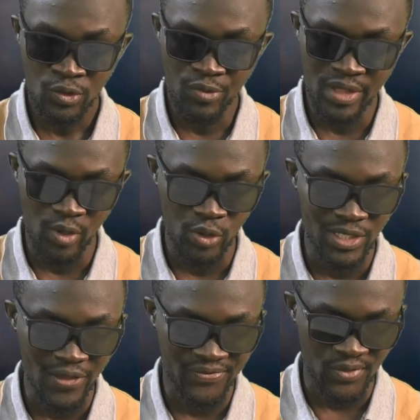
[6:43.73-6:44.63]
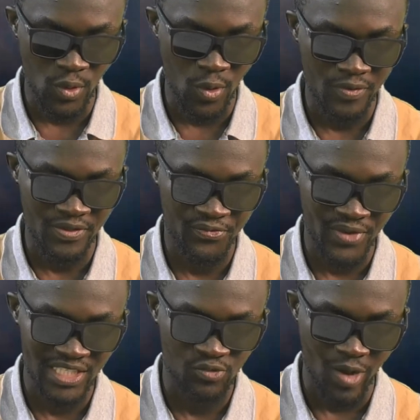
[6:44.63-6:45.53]
we would throw the
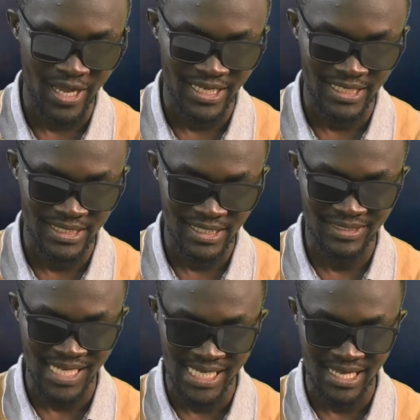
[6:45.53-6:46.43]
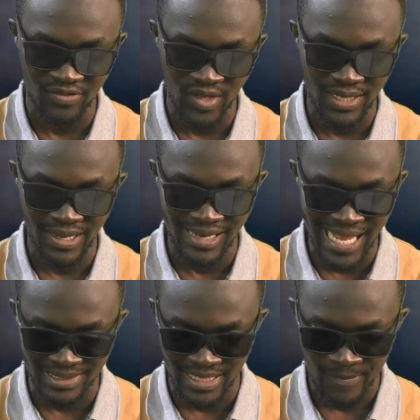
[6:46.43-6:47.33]
first one and take the
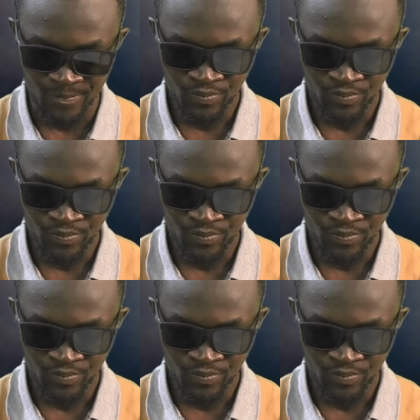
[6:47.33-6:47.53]
latter.